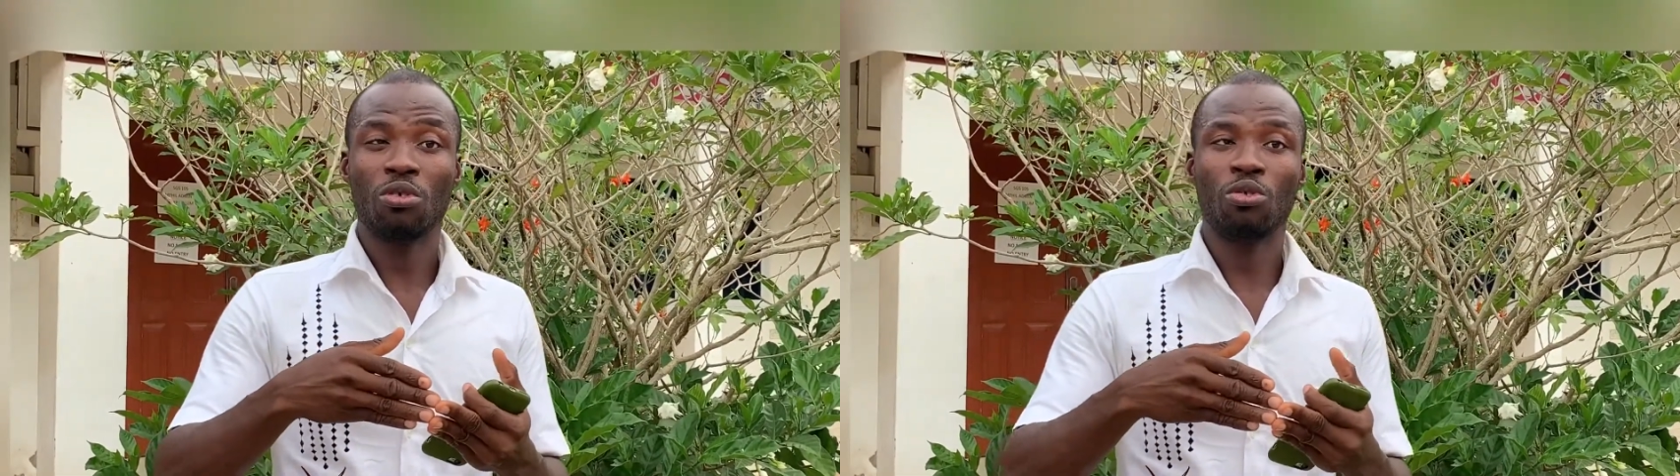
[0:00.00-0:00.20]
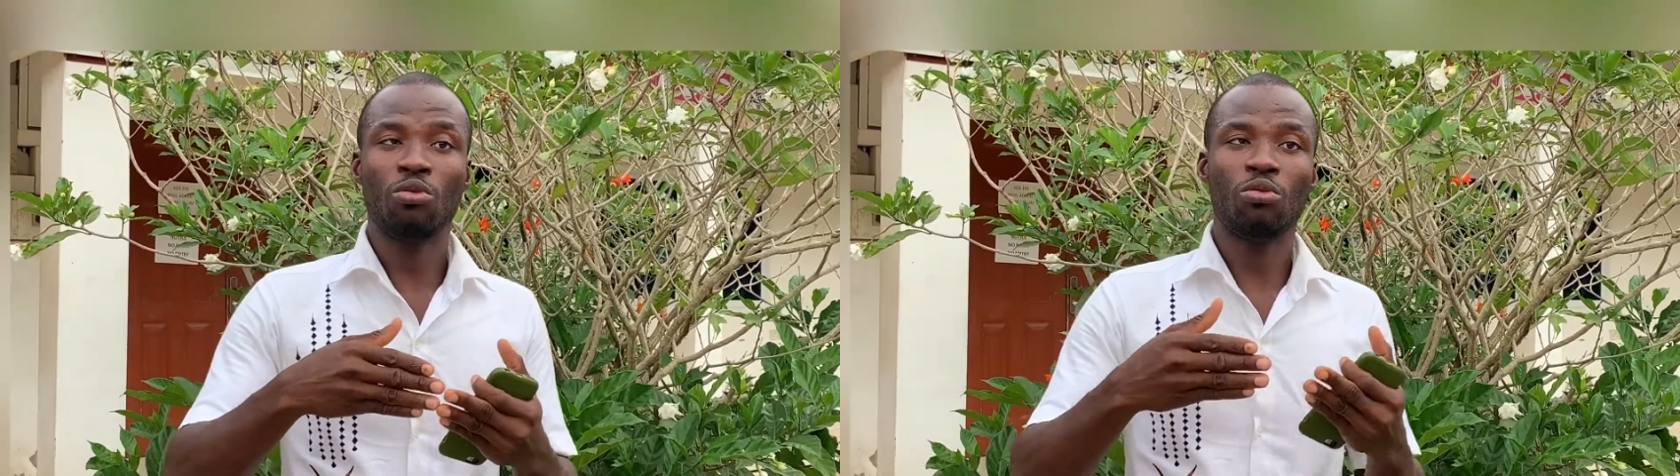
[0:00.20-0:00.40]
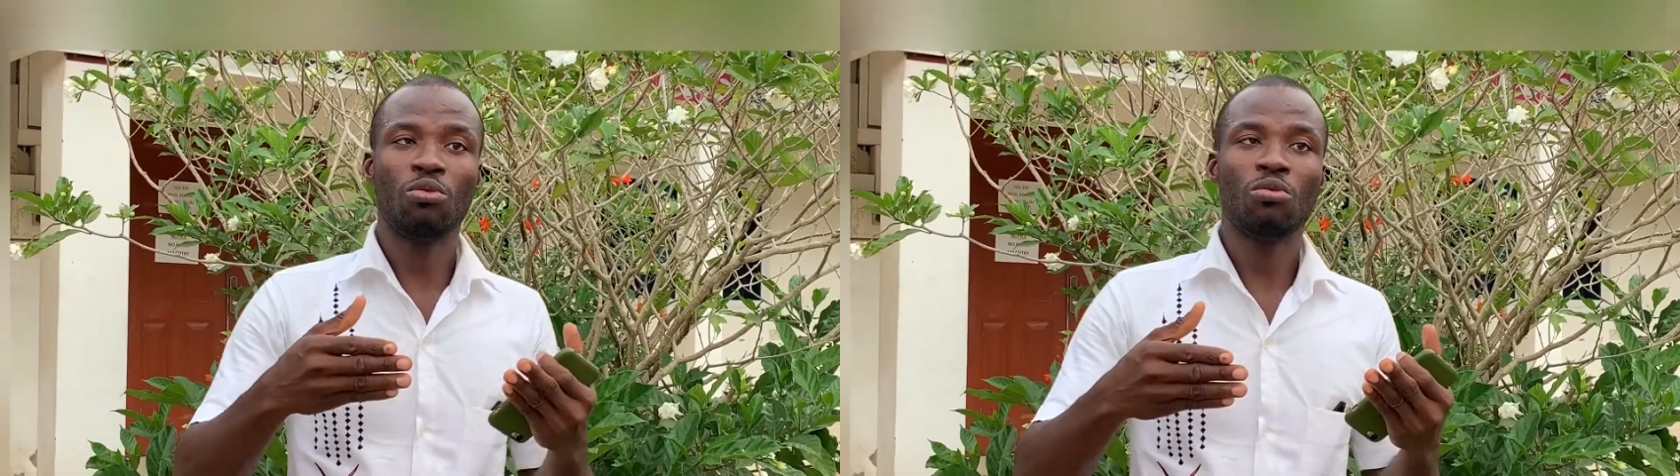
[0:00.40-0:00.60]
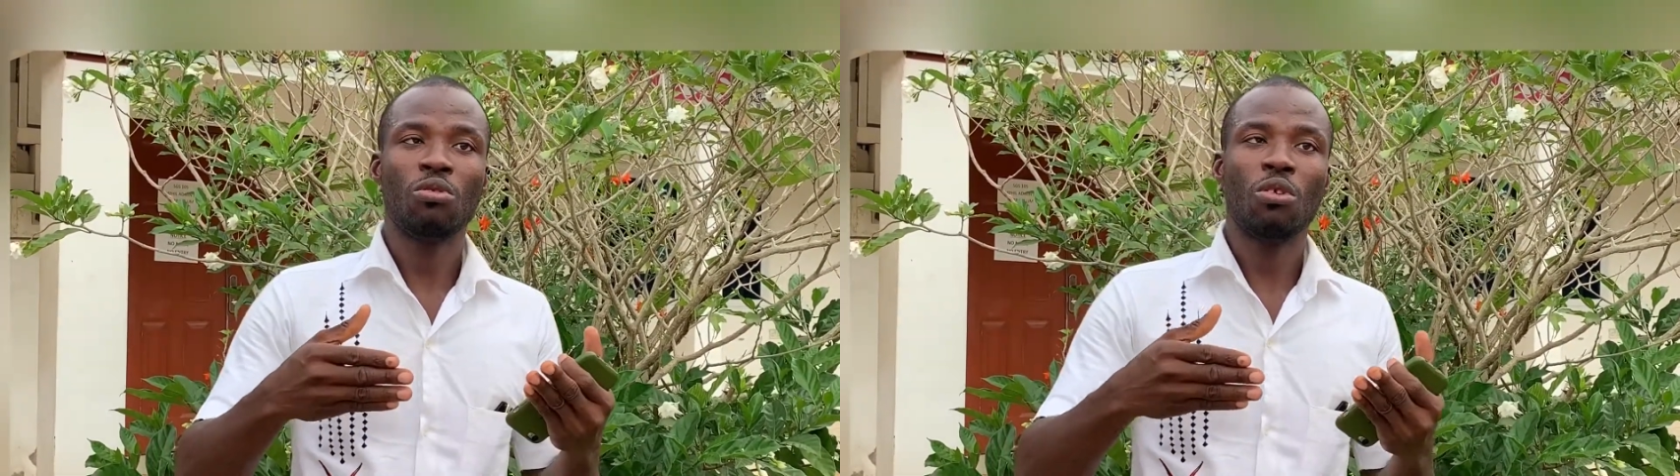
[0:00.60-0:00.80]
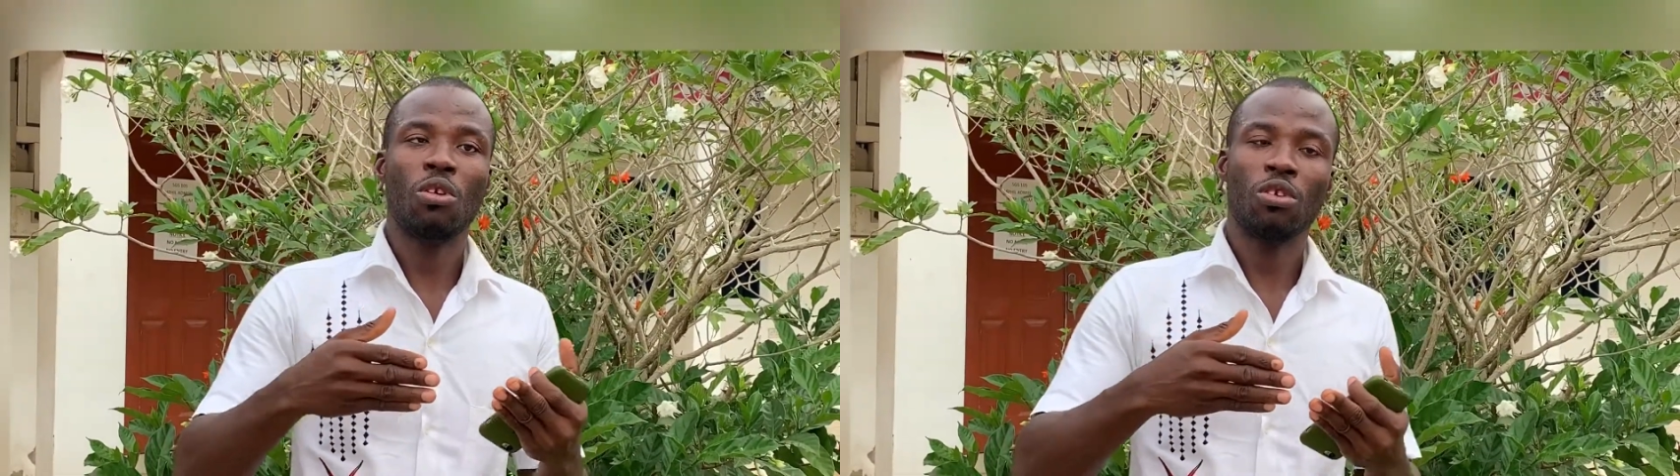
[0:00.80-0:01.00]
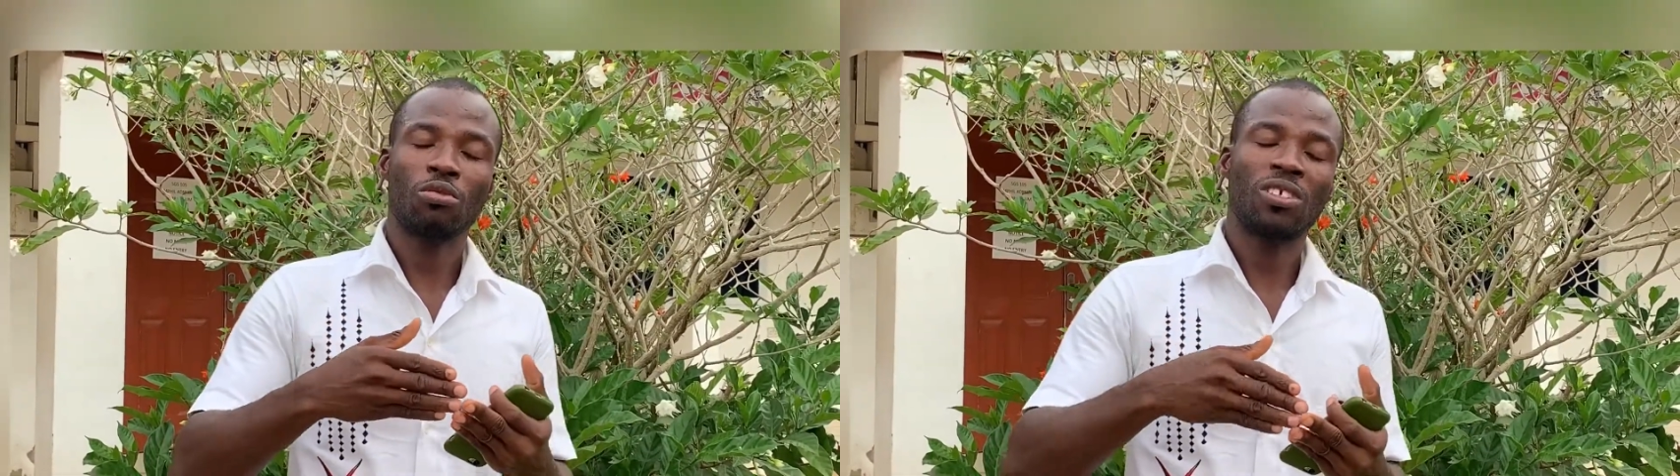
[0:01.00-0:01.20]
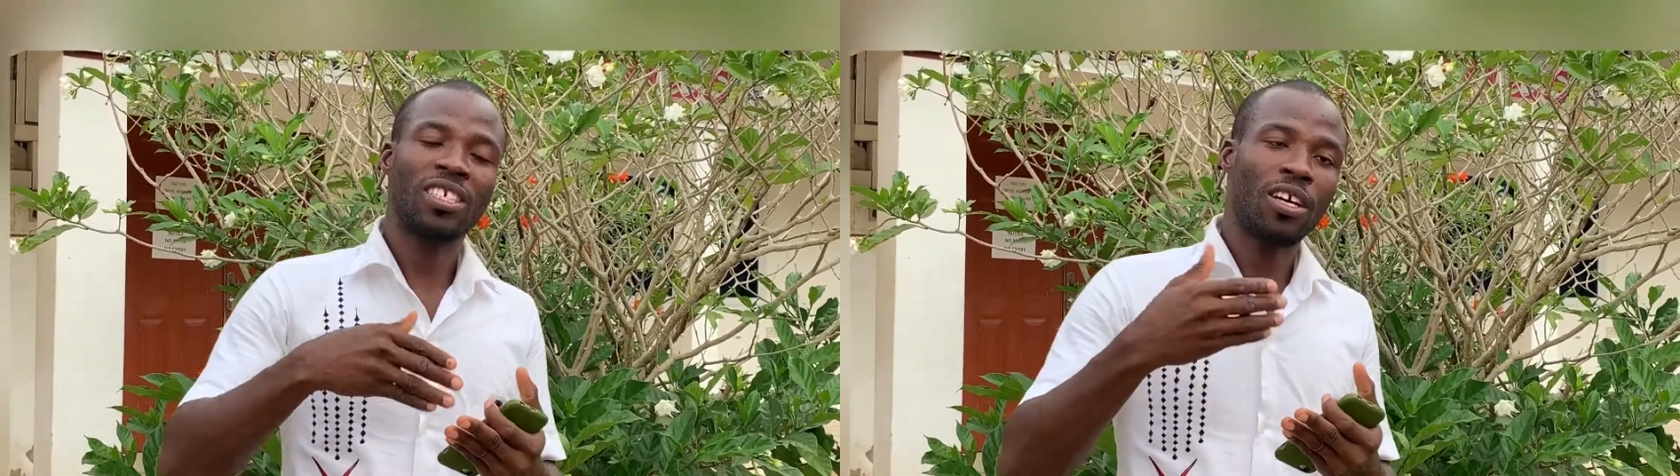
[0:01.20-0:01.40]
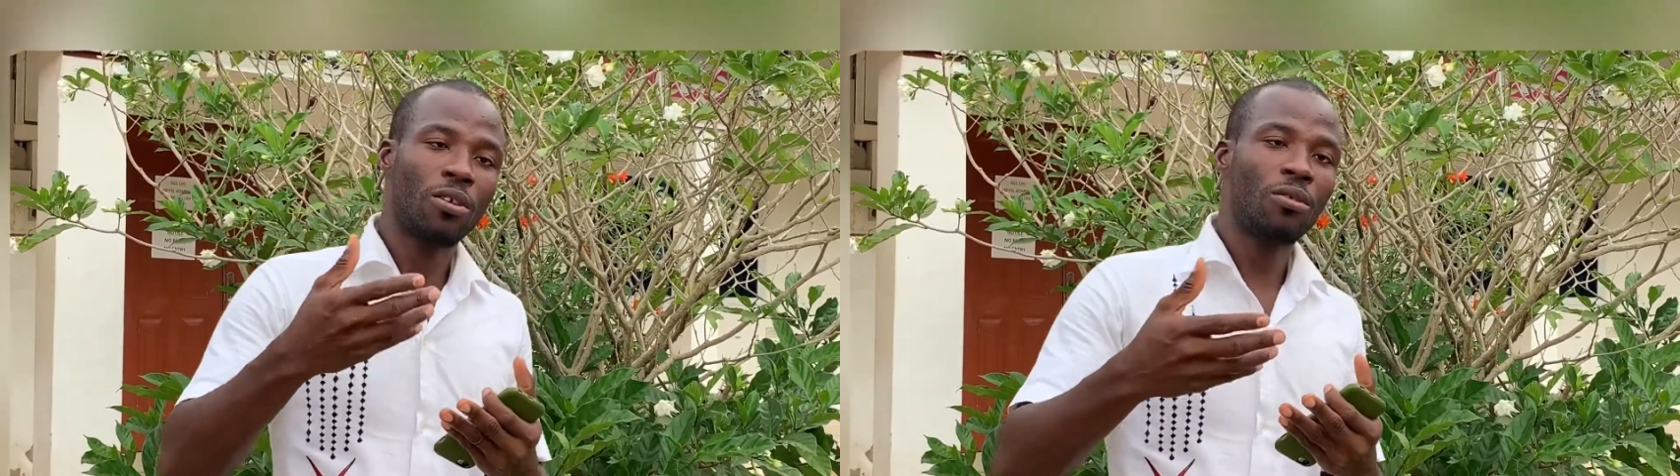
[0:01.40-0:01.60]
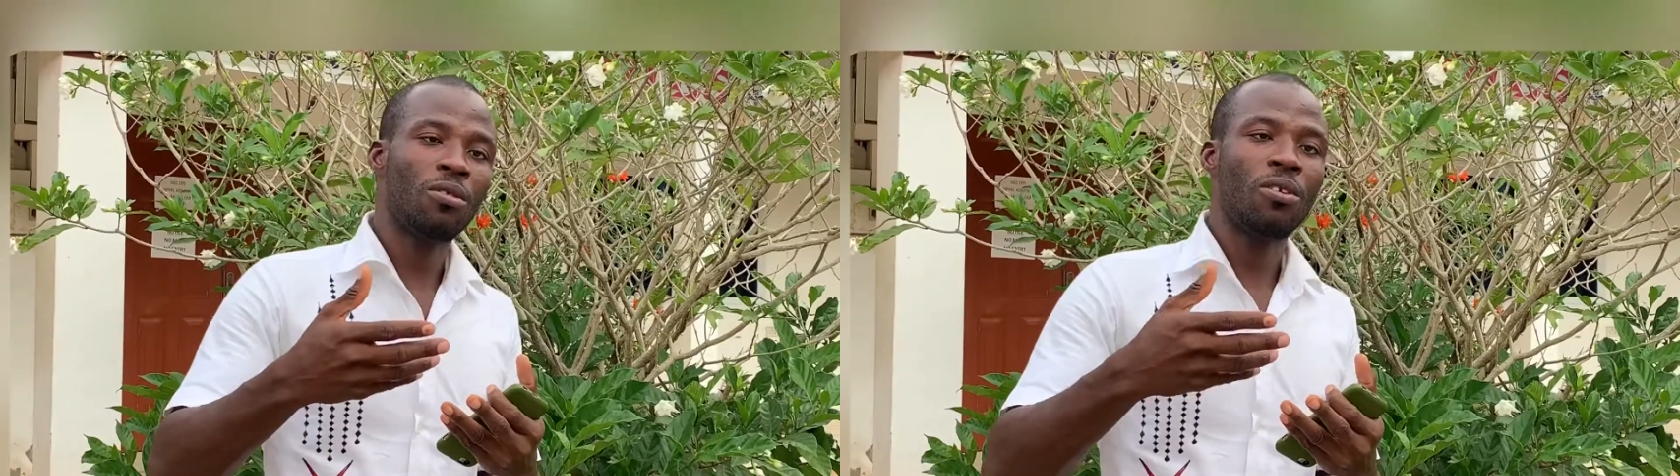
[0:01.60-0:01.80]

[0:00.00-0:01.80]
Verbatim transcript: to also tell